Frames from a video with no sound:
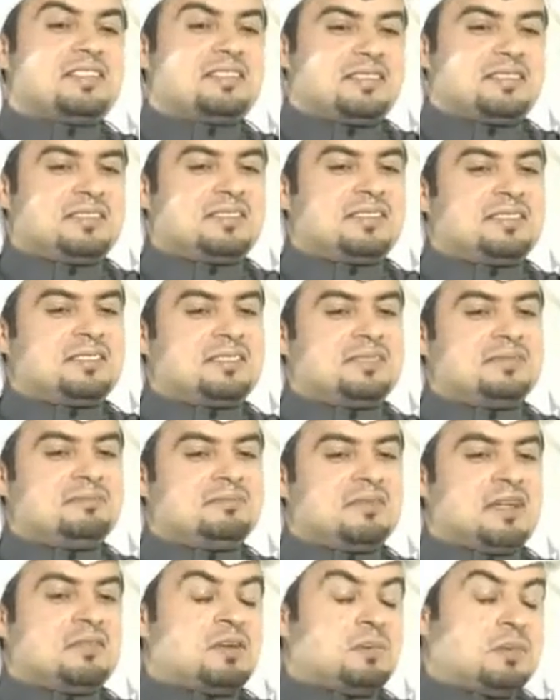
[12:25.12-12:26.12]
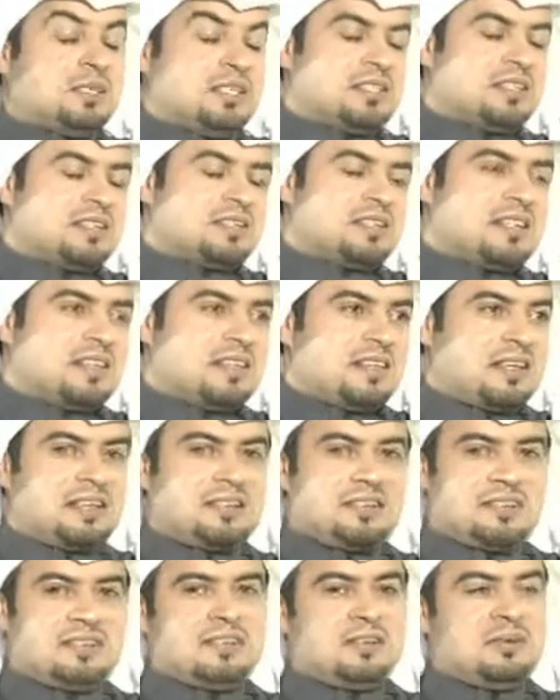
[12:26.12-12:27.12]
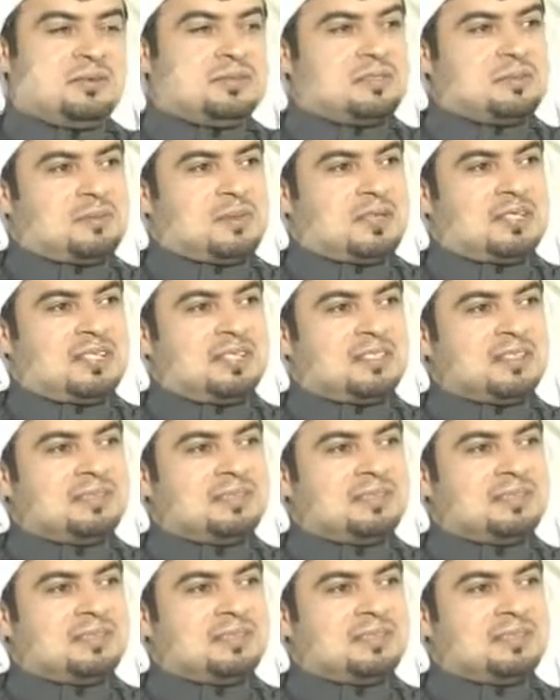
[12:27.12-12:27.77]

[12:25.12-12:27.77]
that's everybody just I think knows about it.